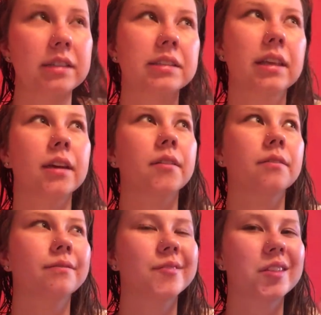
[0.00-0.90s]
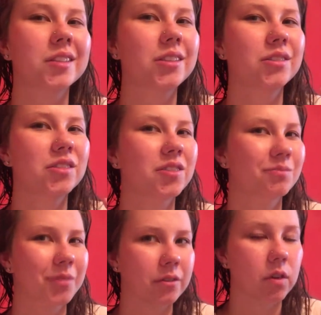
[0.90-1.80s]
is like close
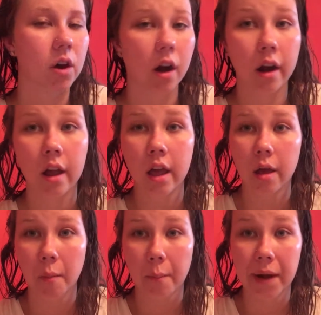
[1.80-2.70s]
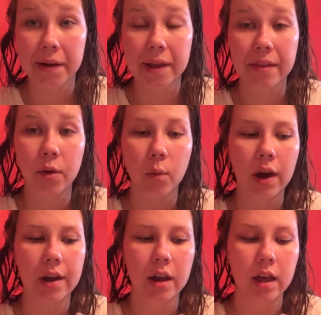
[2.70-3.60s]
but far. But the
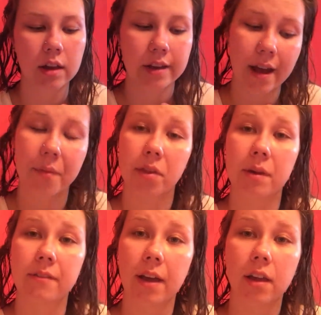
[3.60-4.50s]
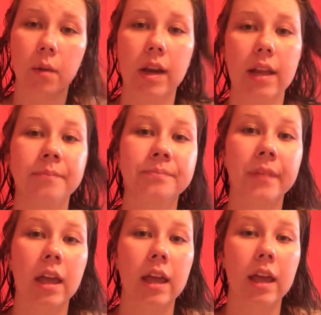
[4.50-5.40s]
one town that's been evacuated
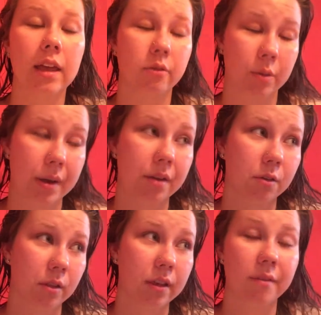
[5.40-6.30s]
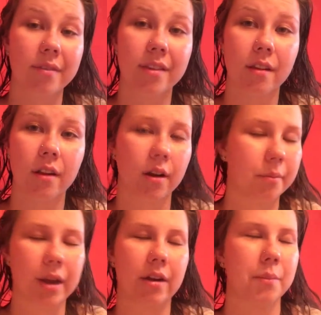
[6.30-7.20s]
is where my uncle lives, or er,
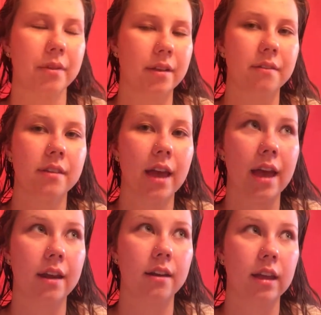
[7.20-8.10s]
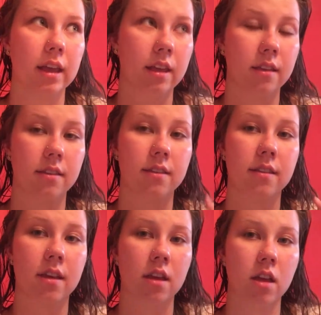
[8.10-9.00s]
my grandpa lives, and
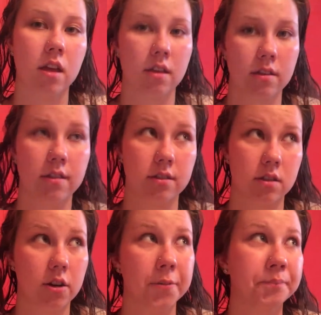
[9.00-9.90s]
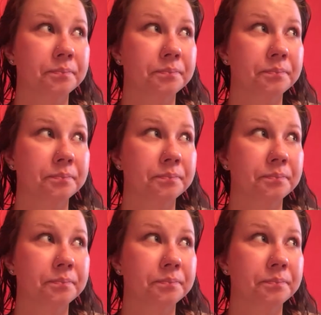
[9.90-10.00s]
his sister.